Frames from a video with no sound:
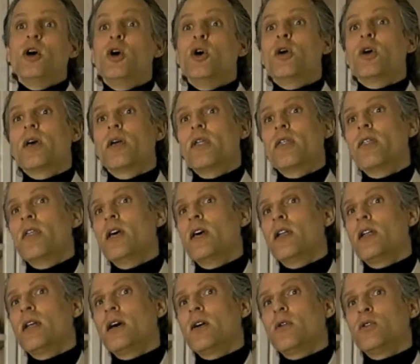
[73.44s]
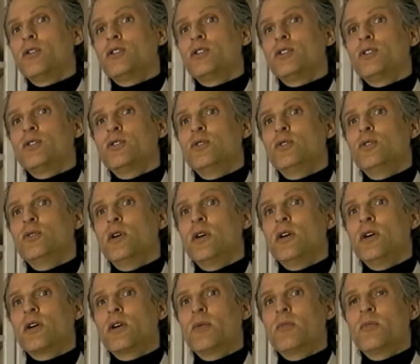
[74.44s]
Okay, then I'll do
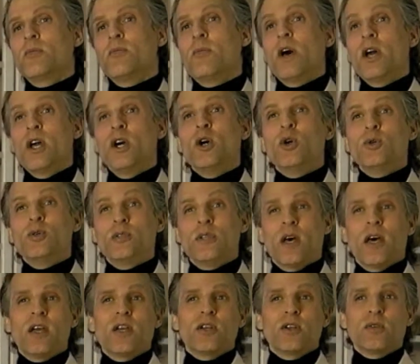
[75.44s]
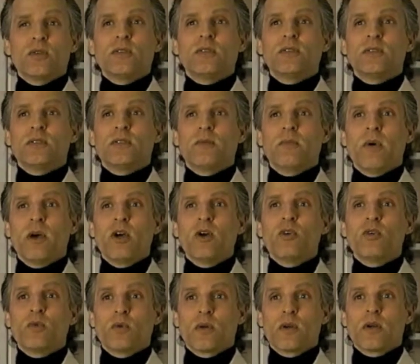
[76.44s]
my own diagnosis and my
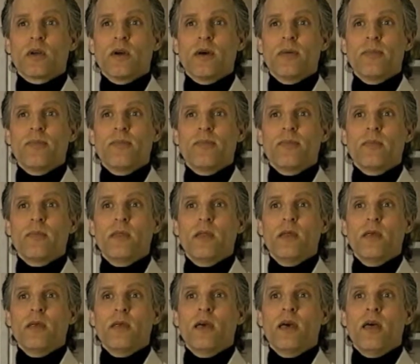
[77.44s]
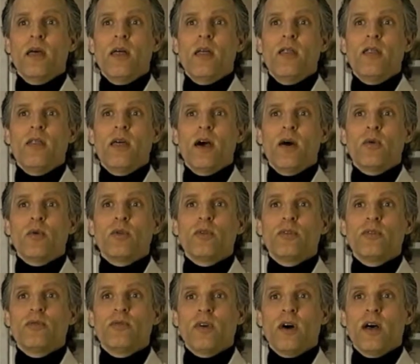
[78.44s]
own workup. And that will
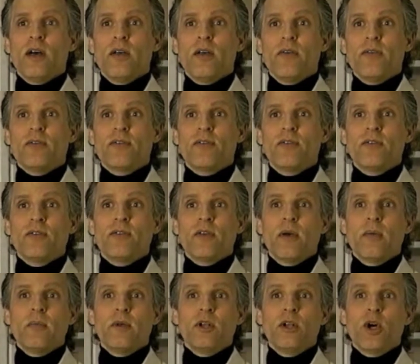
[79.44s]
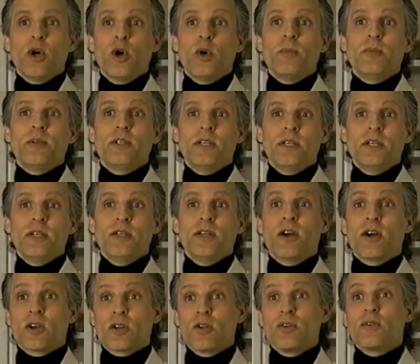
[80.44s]
involve, since I'm an OMD,
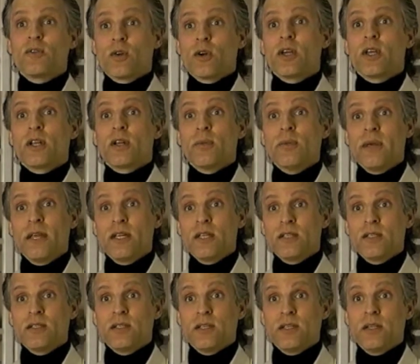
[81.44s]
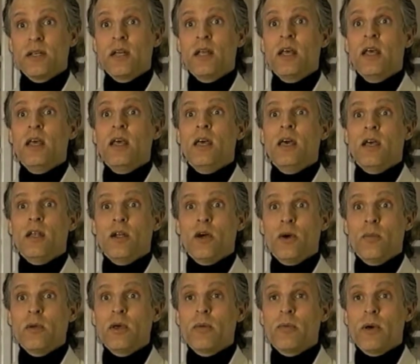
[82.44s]
Doctor of Oriental Medicine, and
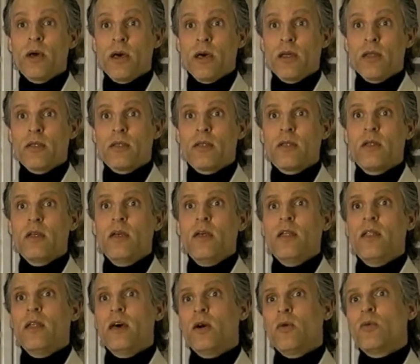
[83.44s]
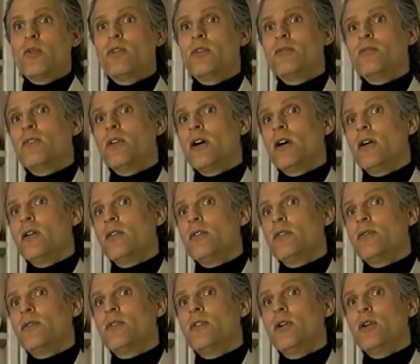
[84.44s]
homeopath, that will
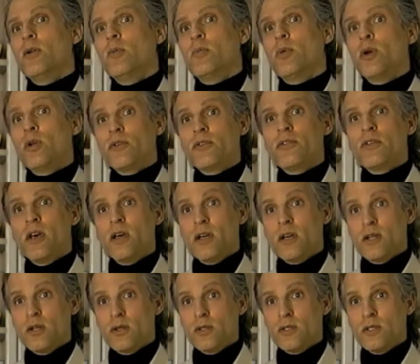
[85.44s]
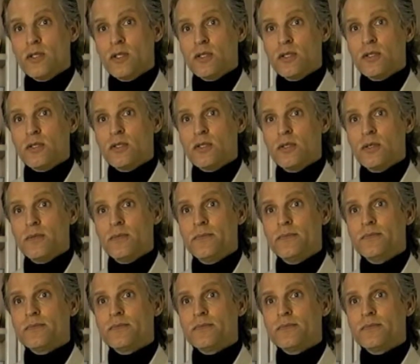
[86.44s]
involve their pulse diagnosis,